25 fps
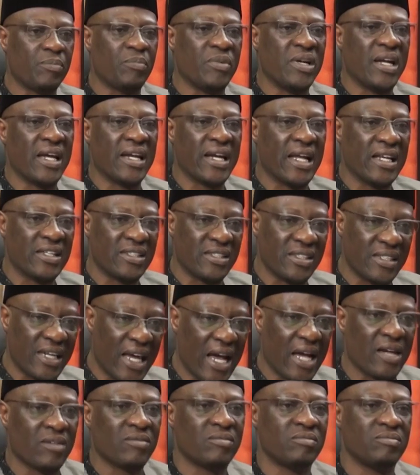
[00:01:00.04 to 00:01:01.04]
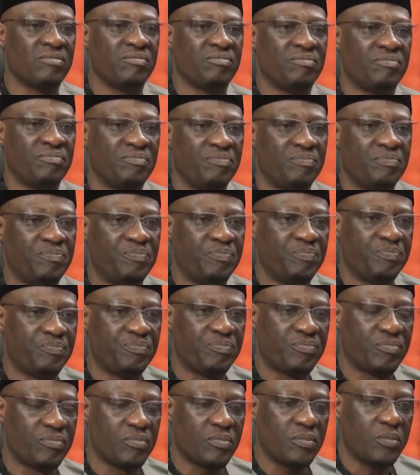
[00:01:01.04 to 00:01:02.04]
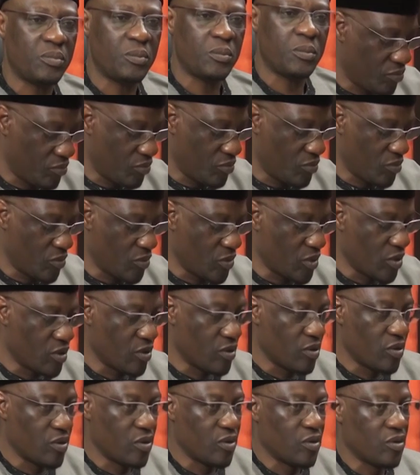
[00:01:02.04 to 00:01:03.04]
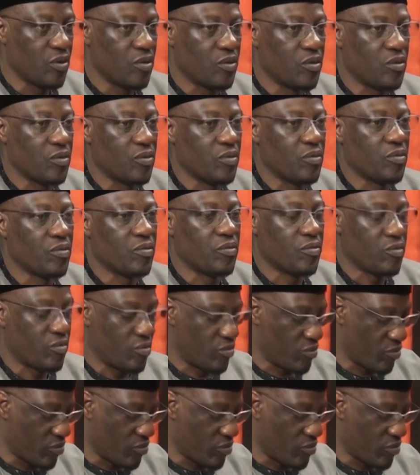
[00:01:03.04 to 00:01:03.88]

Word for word: government in 2016, Governor Ahmed had this to say.